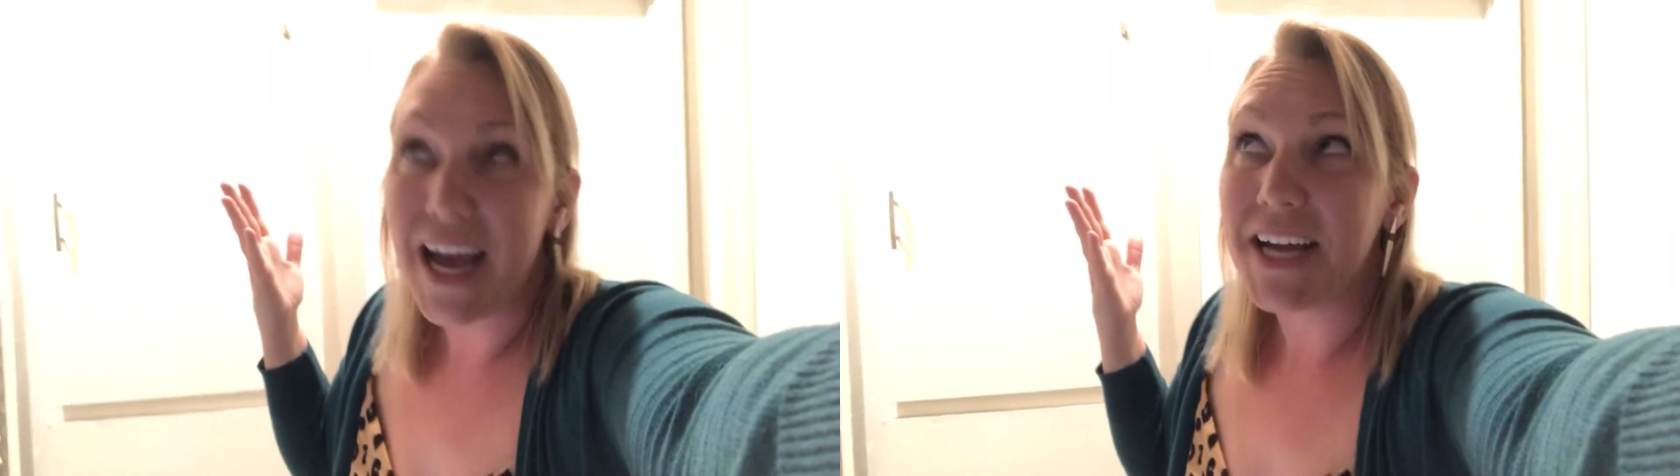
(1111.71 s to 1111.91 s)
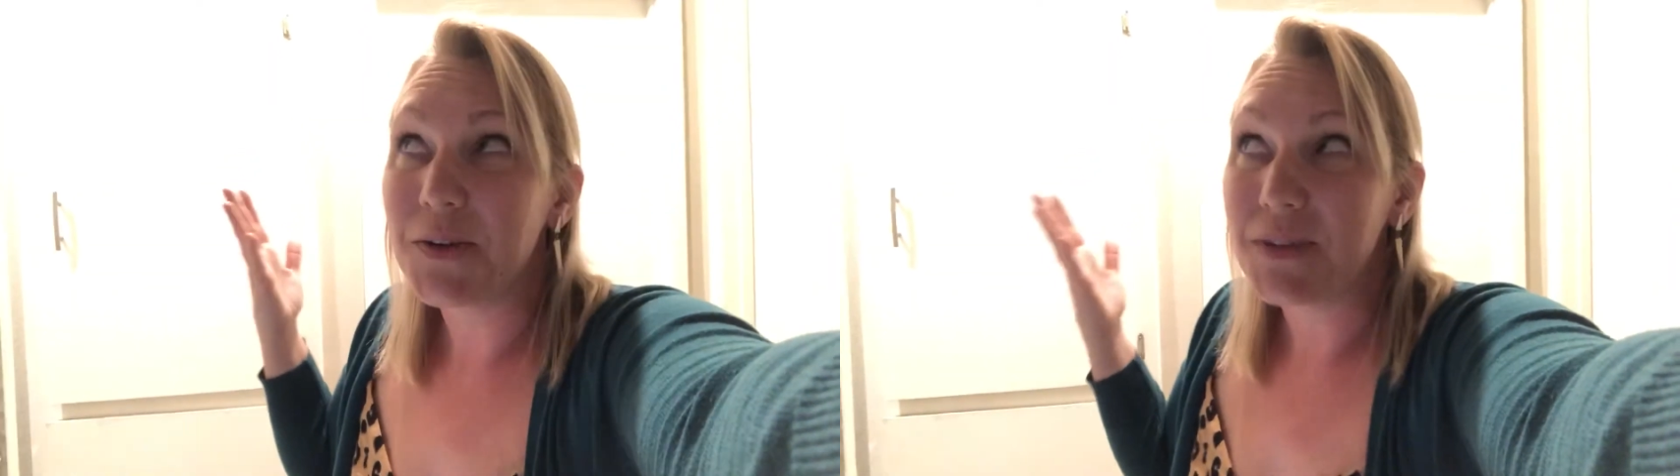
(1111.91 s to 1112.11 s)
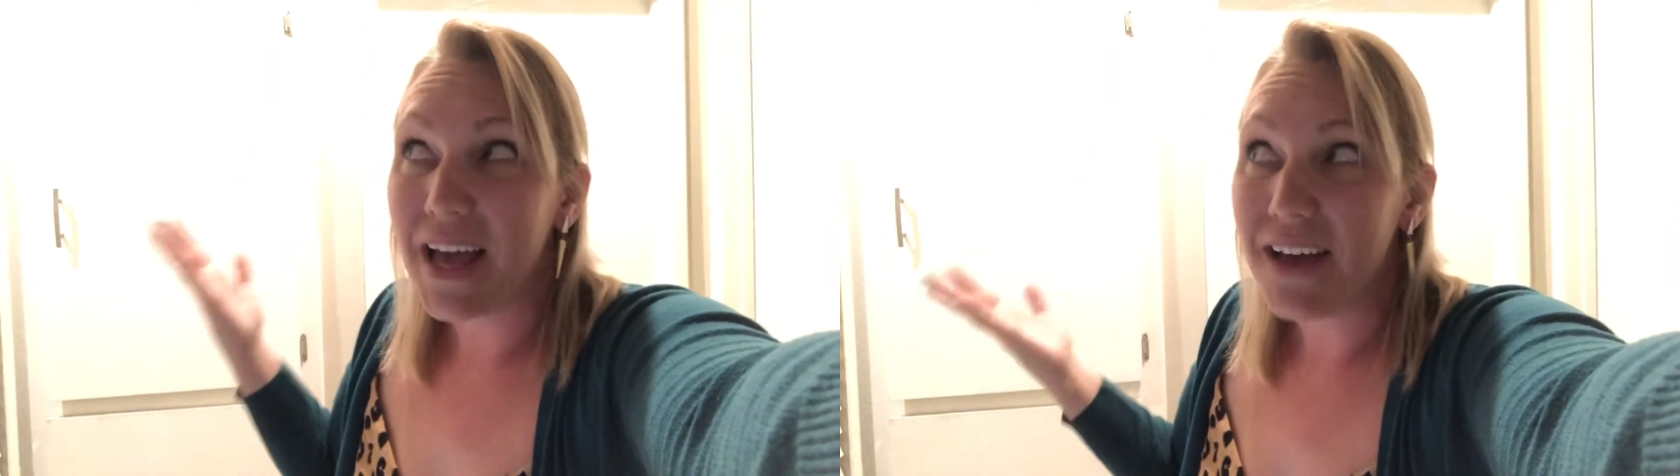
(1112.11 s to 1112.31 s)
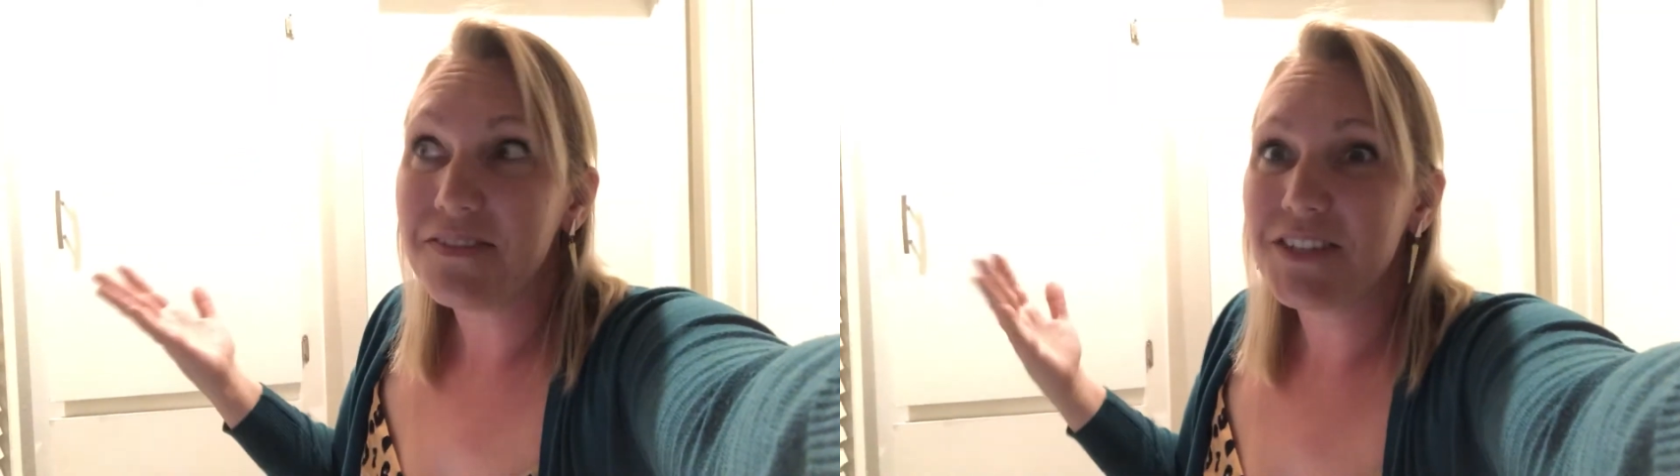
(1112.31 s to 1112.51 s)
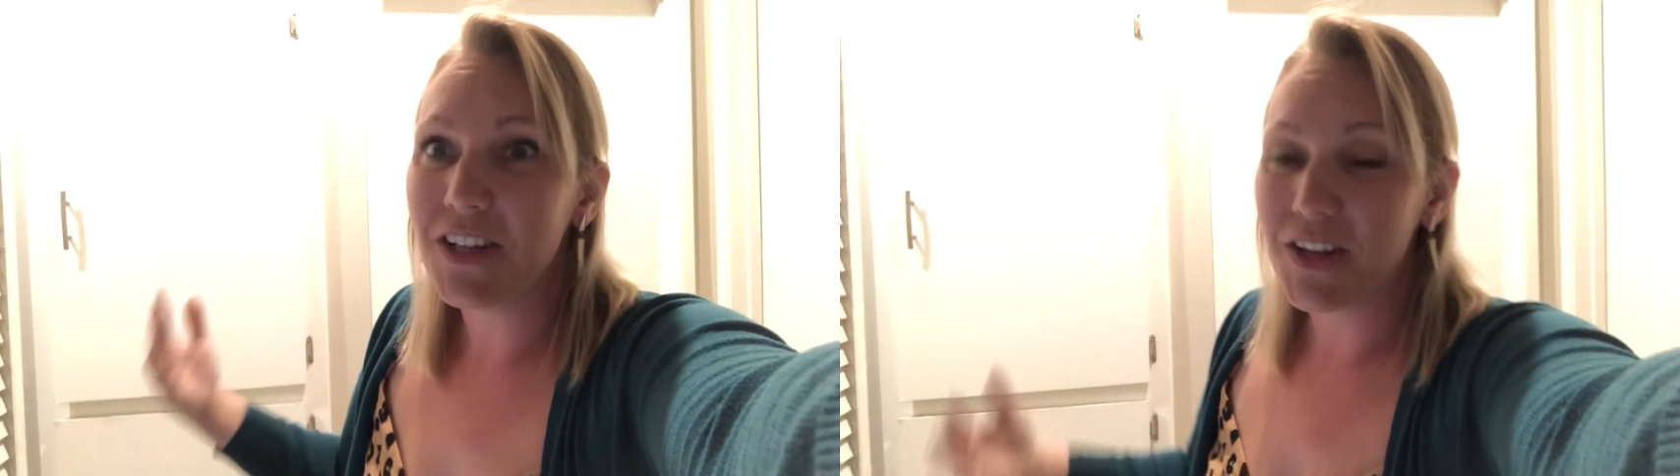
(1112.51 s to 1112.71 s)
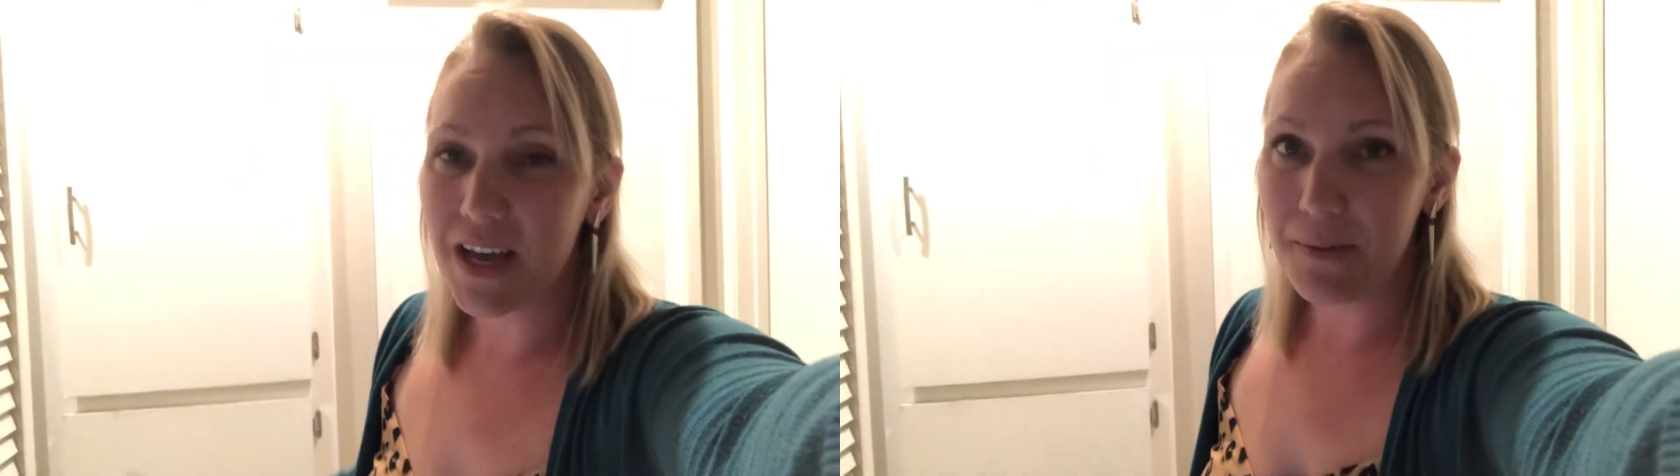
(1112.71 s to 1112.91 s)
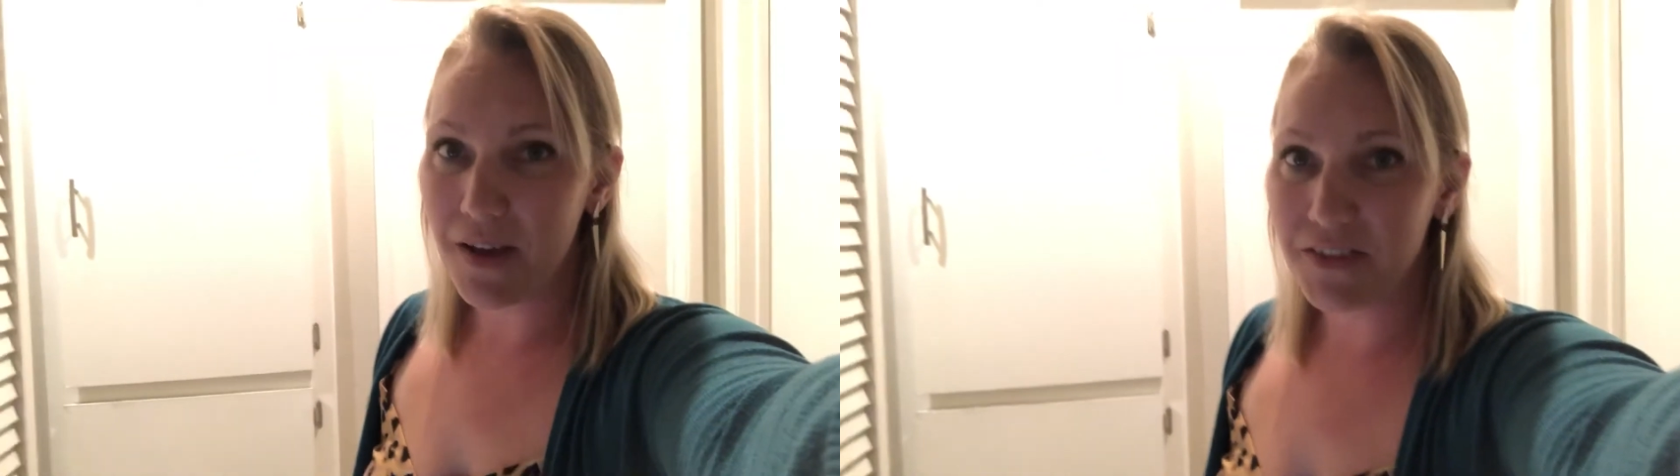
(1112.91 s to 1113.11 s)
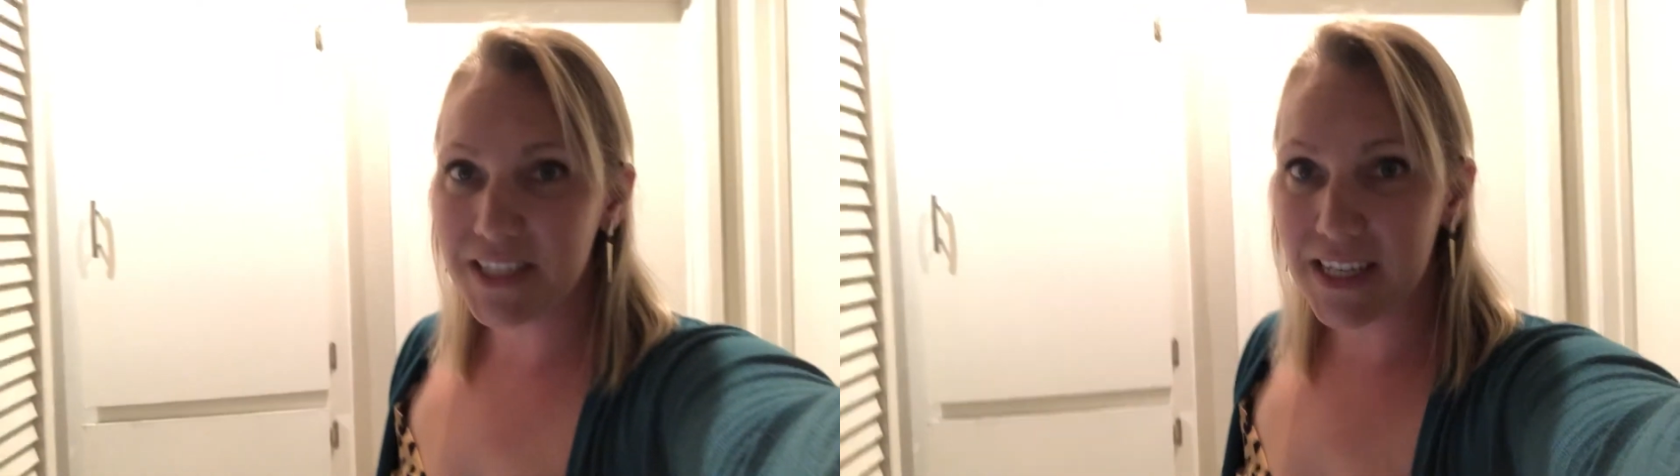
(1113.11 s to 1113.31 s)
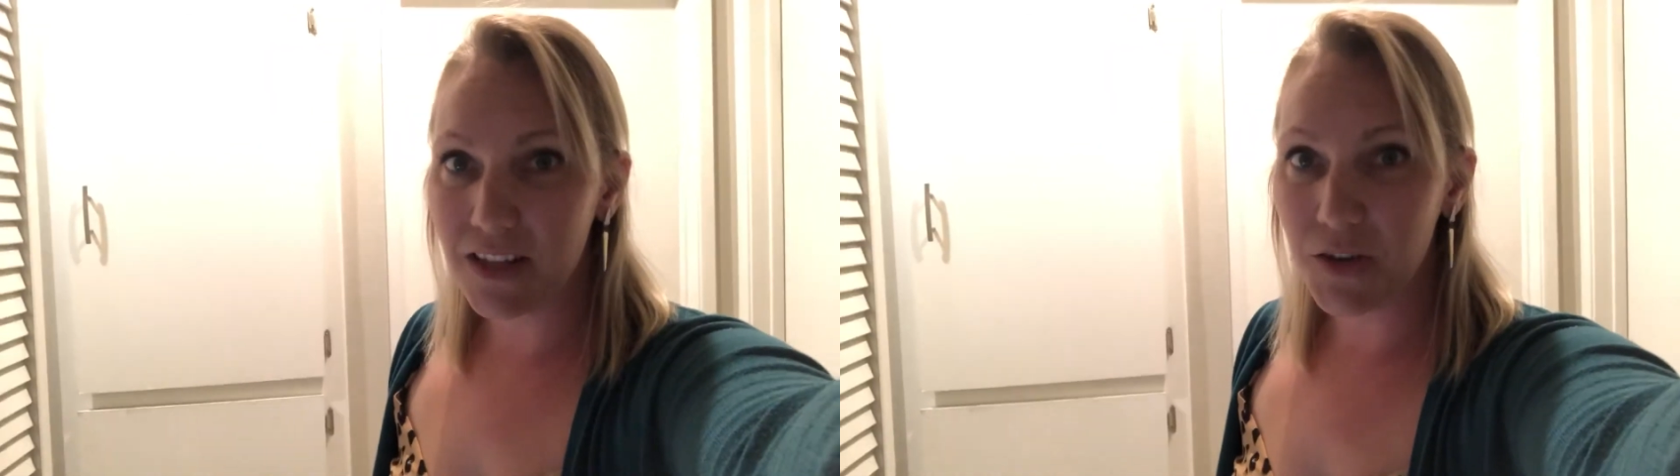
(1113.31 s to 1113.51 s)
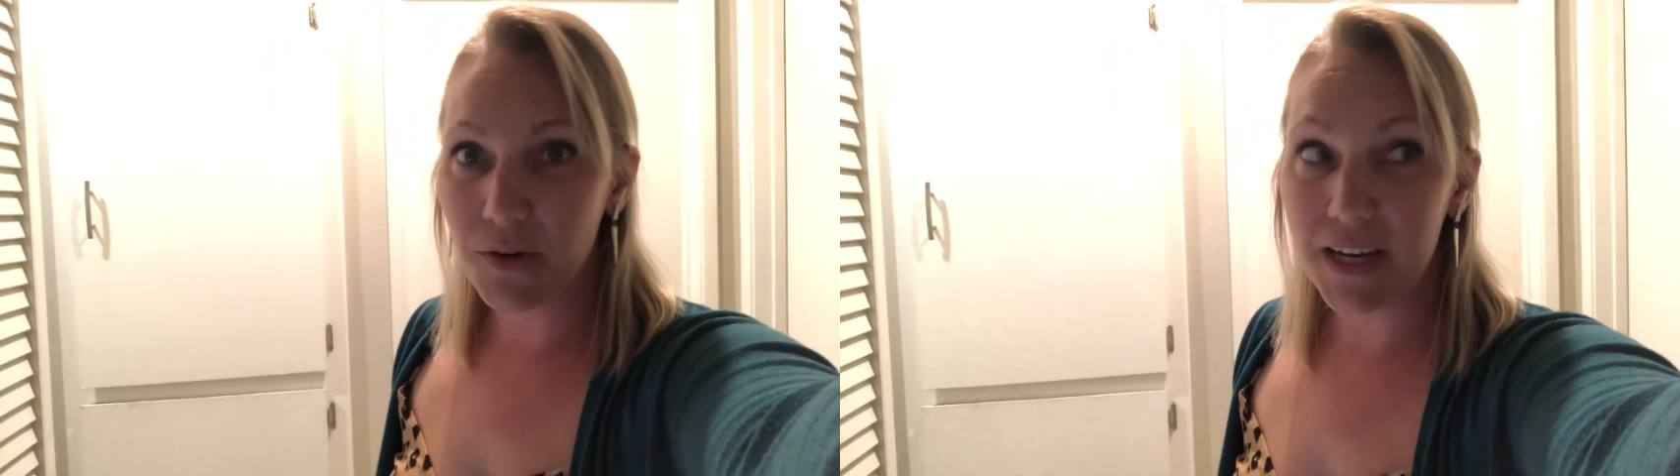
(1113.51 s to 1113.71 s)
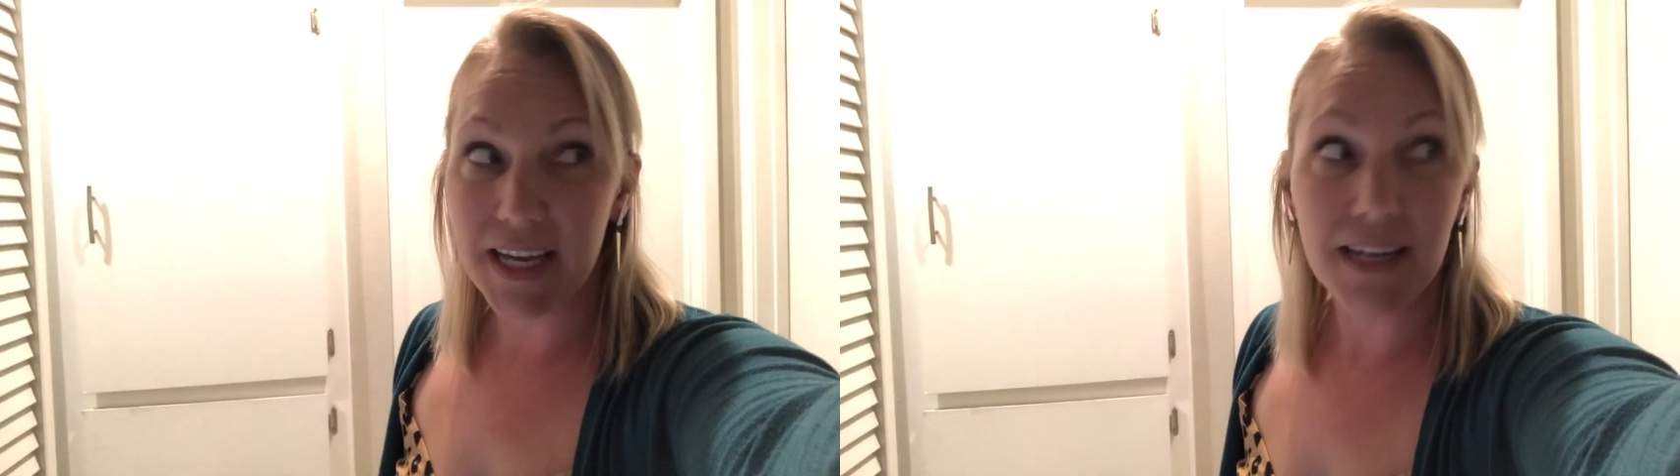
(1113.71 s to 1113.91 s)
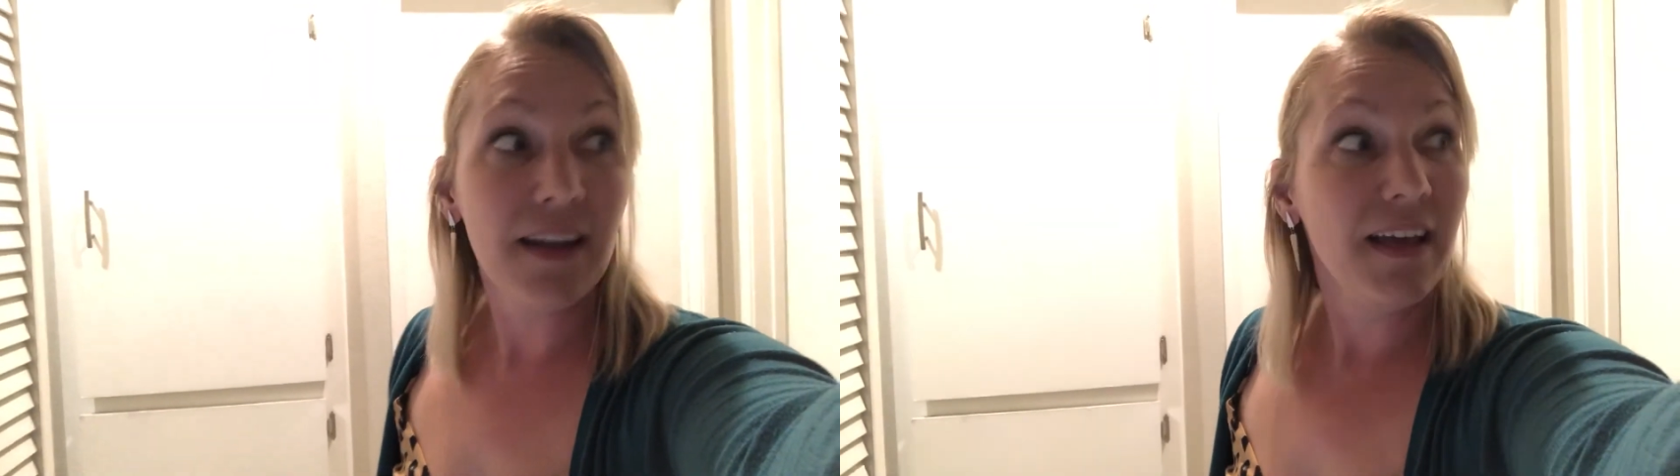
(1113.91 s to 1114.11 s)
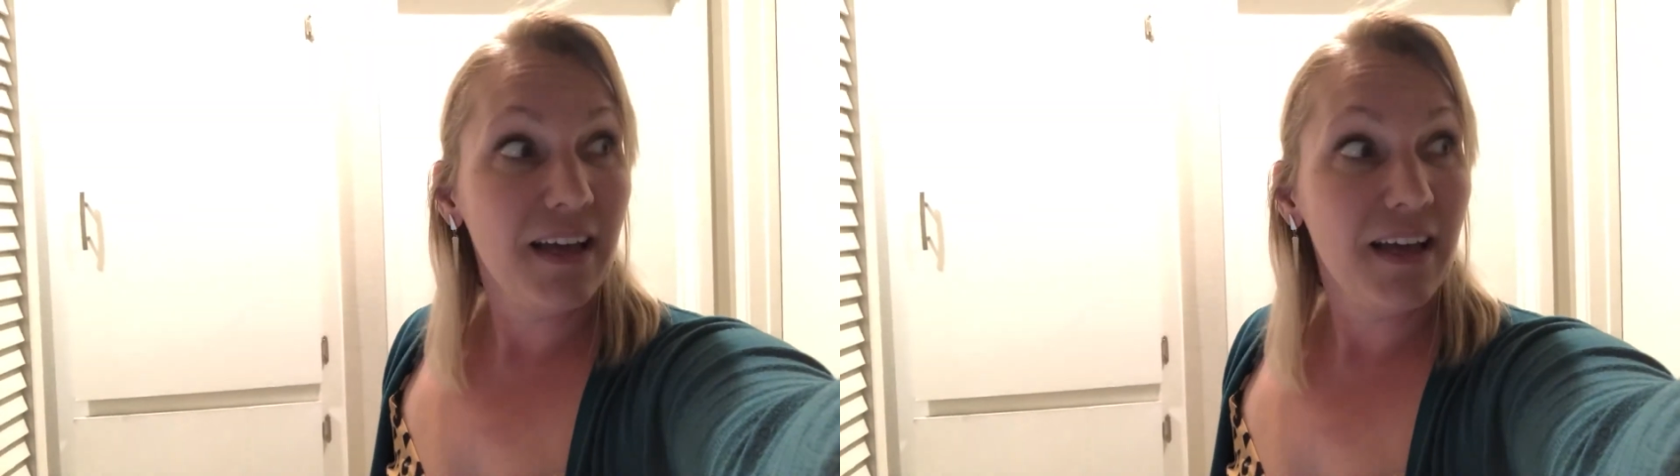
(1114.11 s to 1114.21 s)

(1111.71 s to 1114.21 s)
I don't have to look up every single ingredient.